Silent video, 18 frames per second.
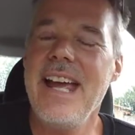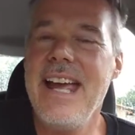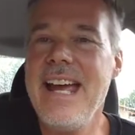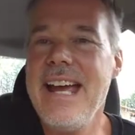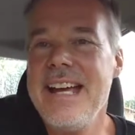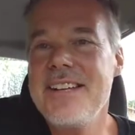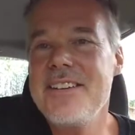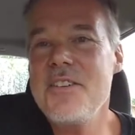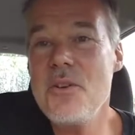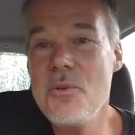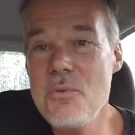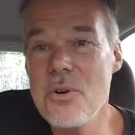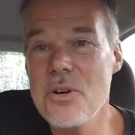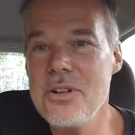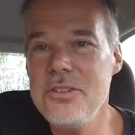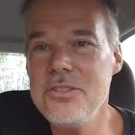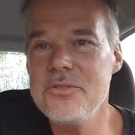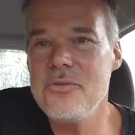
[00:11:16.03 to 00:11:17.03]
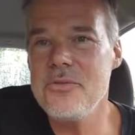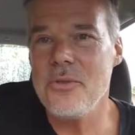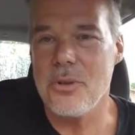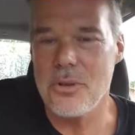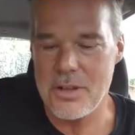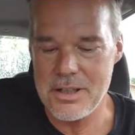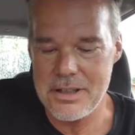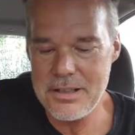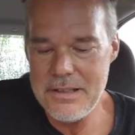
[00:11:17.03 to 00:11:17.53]
and the world
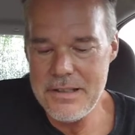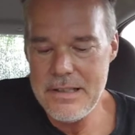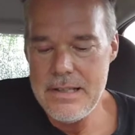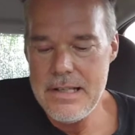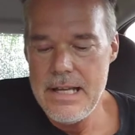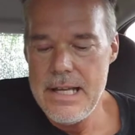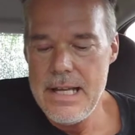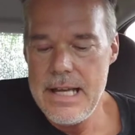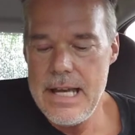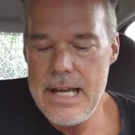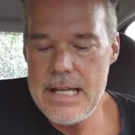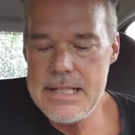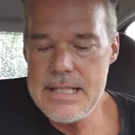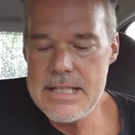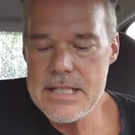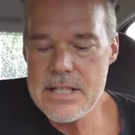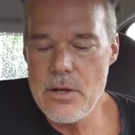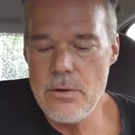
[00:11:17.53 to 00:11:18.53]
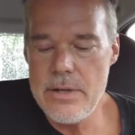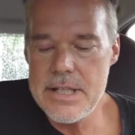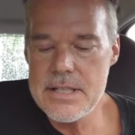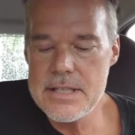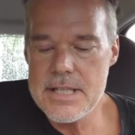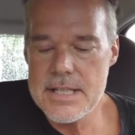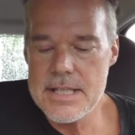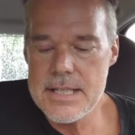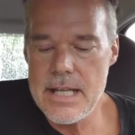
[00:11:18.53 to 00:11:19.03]
for. And he's
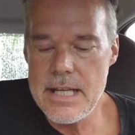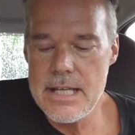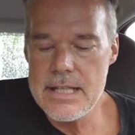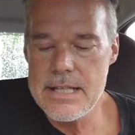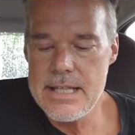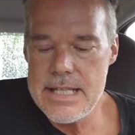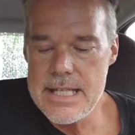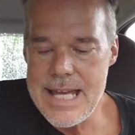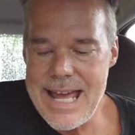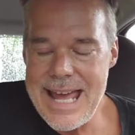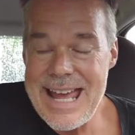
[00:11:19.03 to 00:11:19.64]
going to say the